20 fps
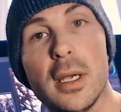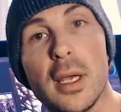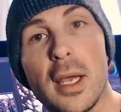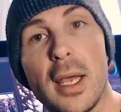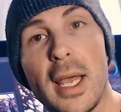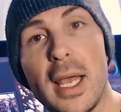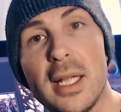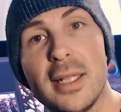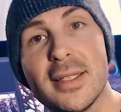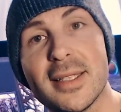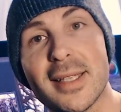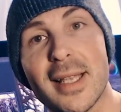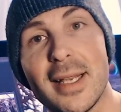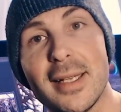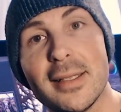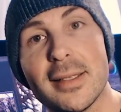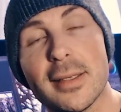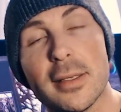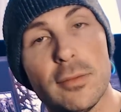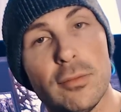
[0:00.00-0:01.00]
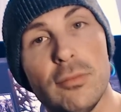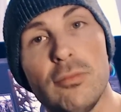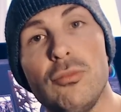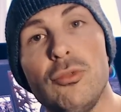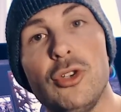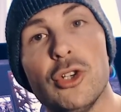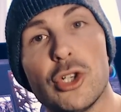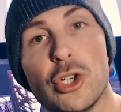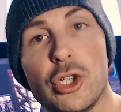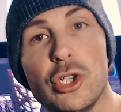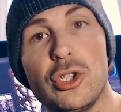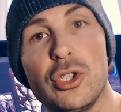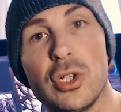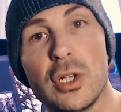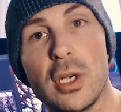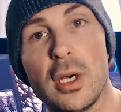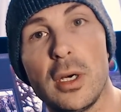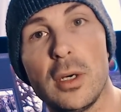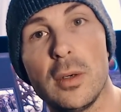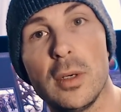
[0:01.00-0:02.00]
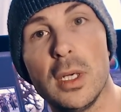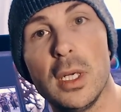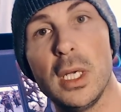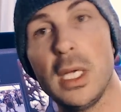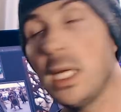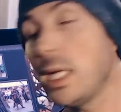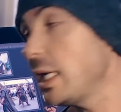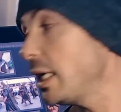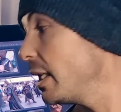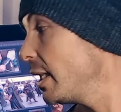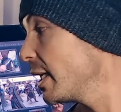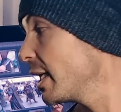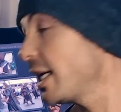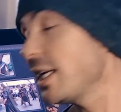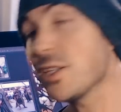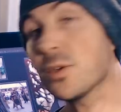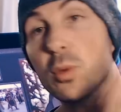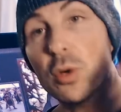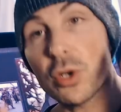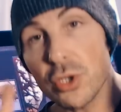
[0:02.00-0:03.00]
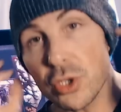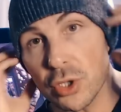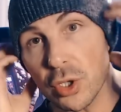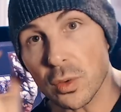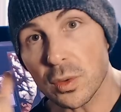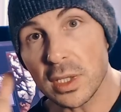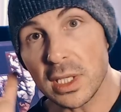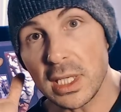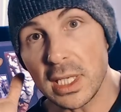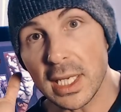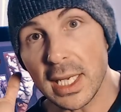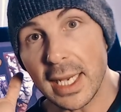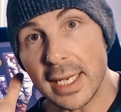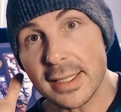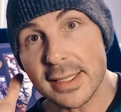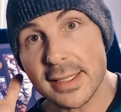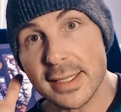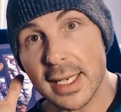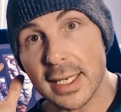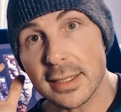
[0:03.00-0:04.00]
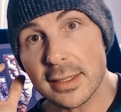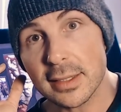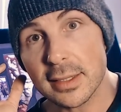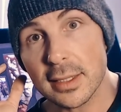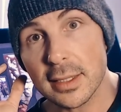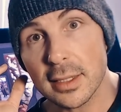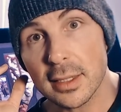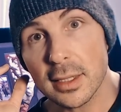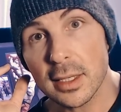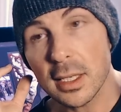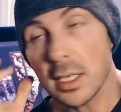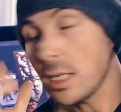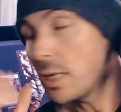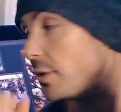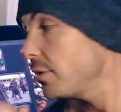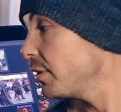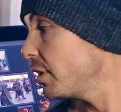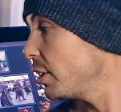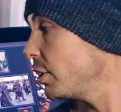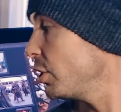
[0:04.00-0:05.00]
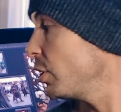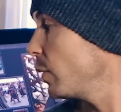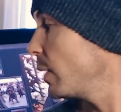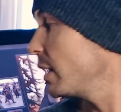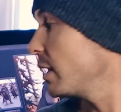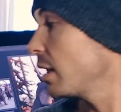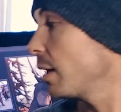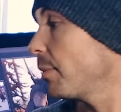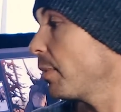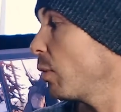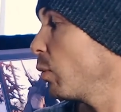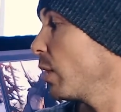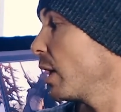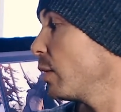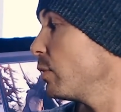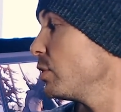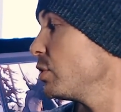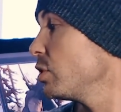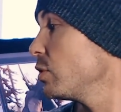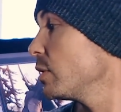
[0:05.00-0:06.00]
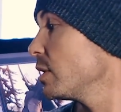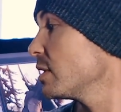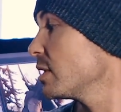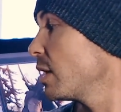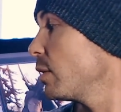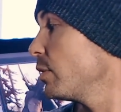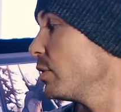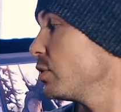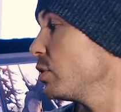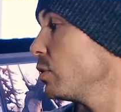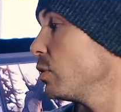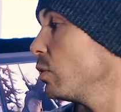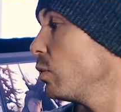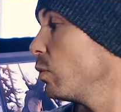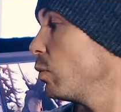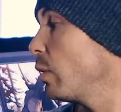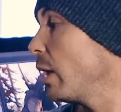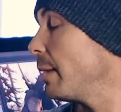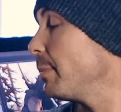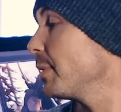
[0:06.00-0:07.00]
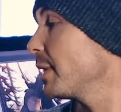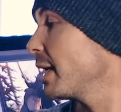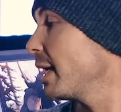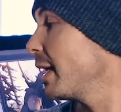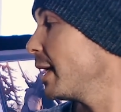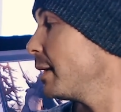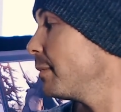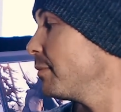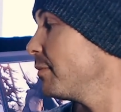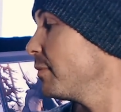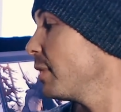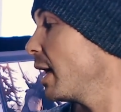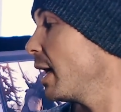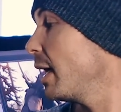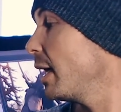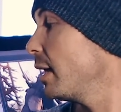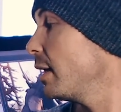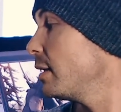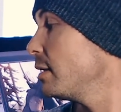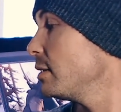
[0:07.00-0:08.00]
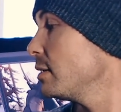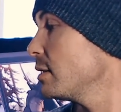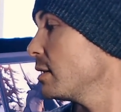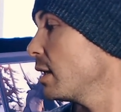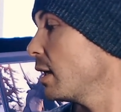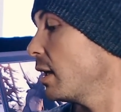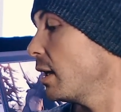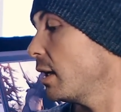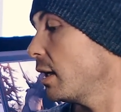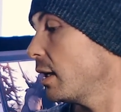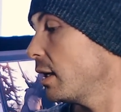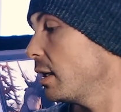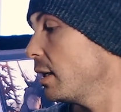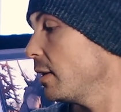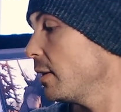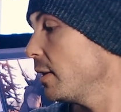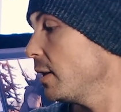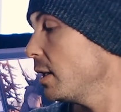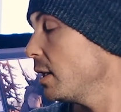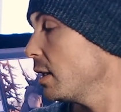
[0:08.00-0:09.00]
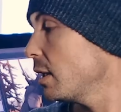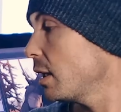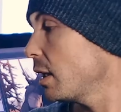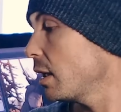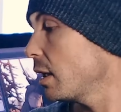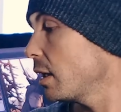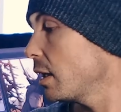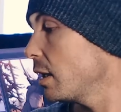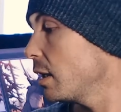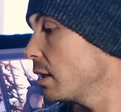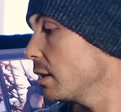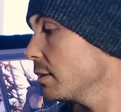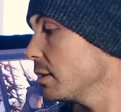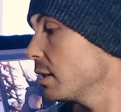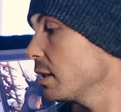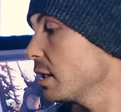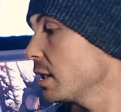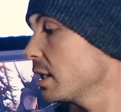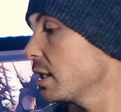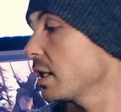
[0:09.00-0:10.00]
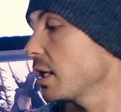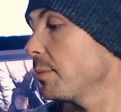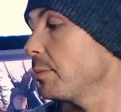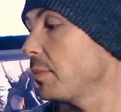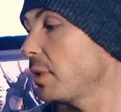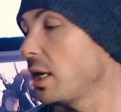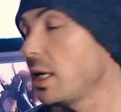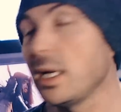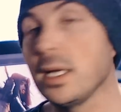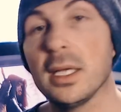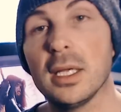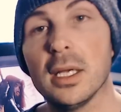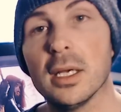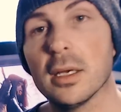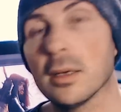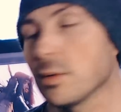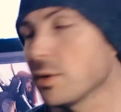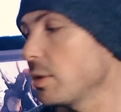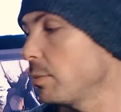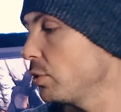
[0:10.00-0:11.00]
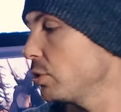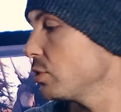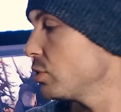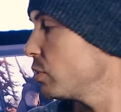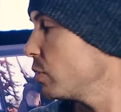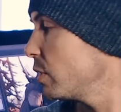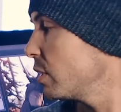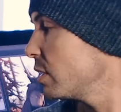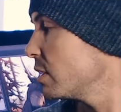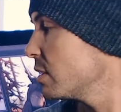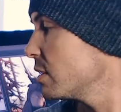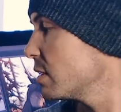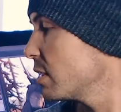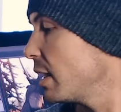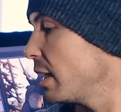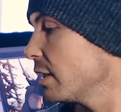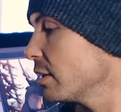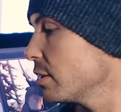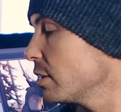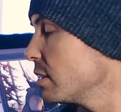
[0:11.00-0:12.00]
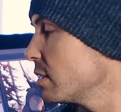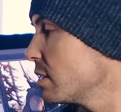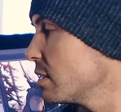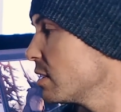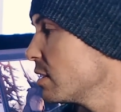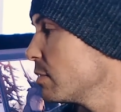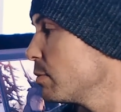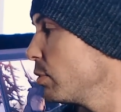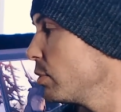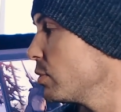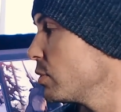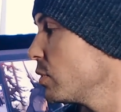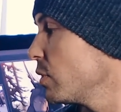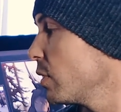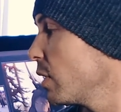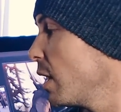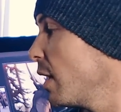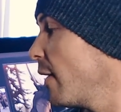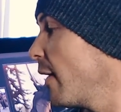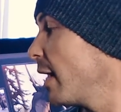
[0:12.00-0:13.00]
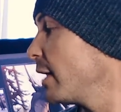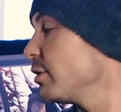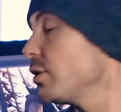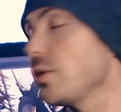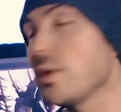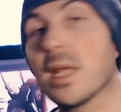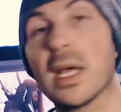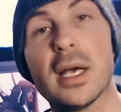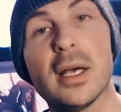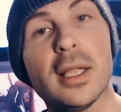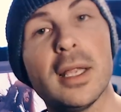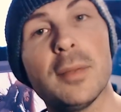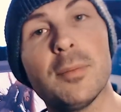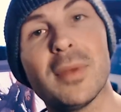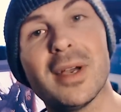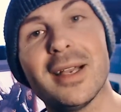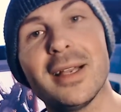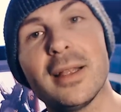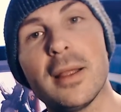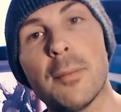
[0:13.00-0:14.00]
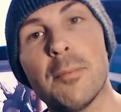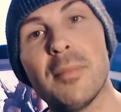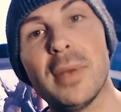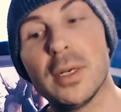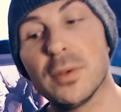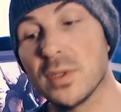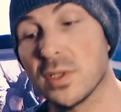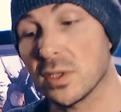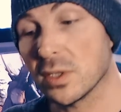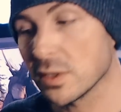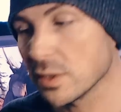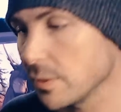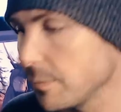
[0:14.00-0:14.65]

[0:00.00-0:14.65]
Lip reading: headset, you're good to go. In a case where you don't need a headset, then you end up, what I would do is I would do webcam and the Bluetooth is, actually, this is Bluetooth. I do that in my mouse